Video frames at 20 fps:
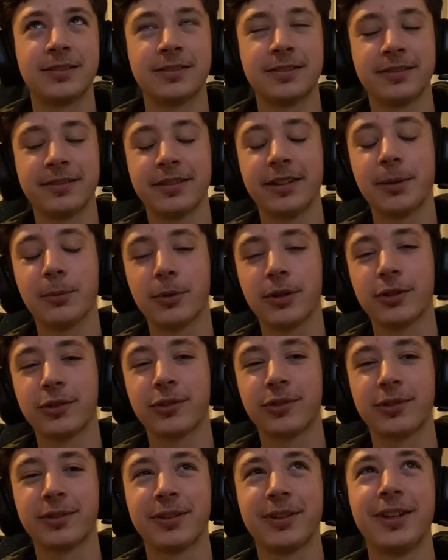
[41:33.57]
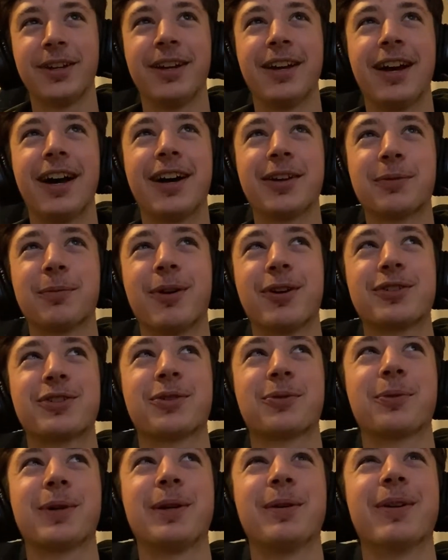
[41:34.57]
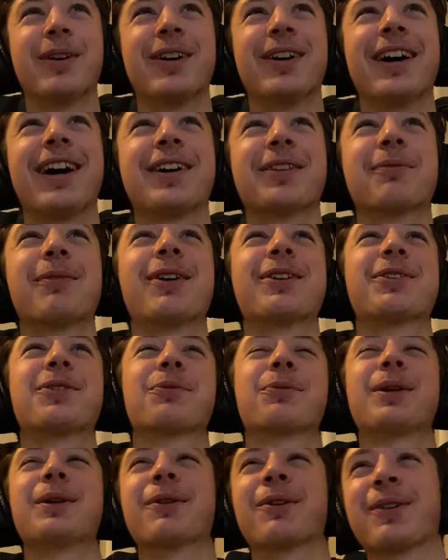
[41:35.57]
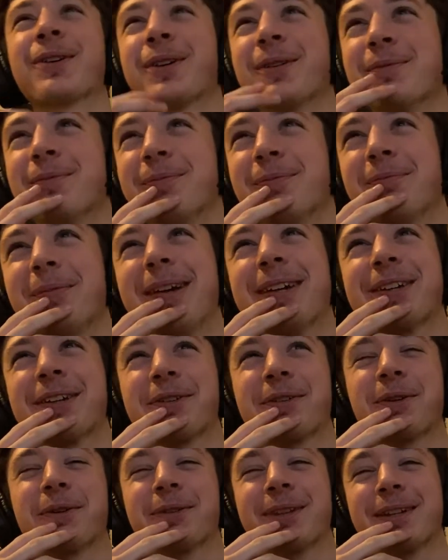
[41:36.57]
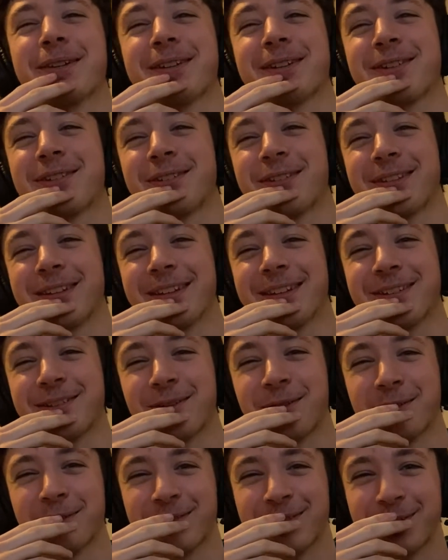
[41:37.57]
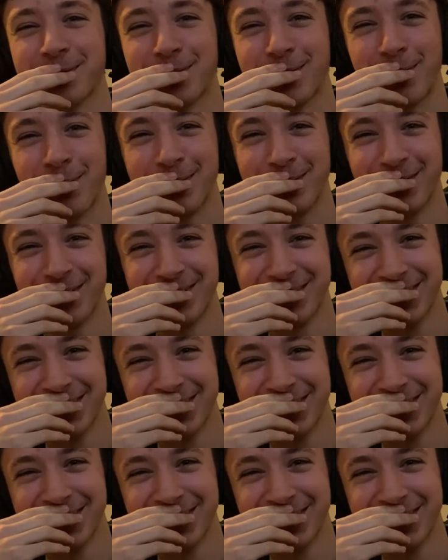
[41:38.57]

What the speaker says: It was. As much as we were making our own lyrics to the songs that were coming on.